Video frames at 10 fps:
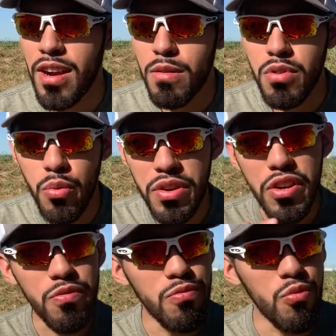But when
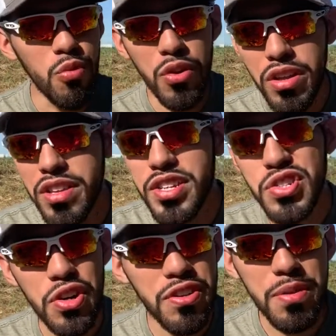you really
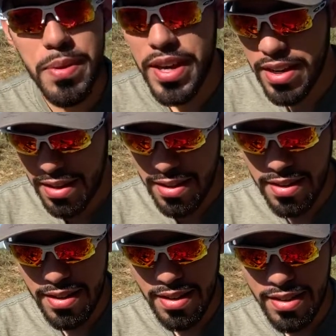jerk the bait,
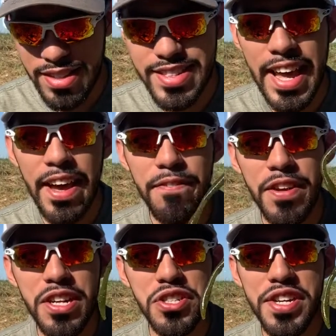this
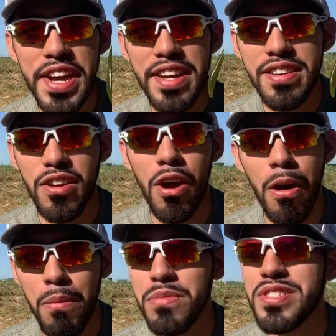caffeine shad
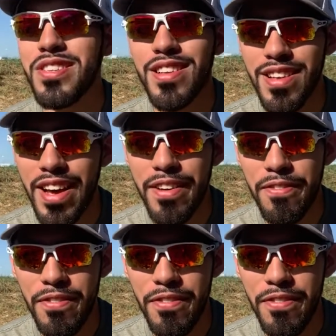comes to life.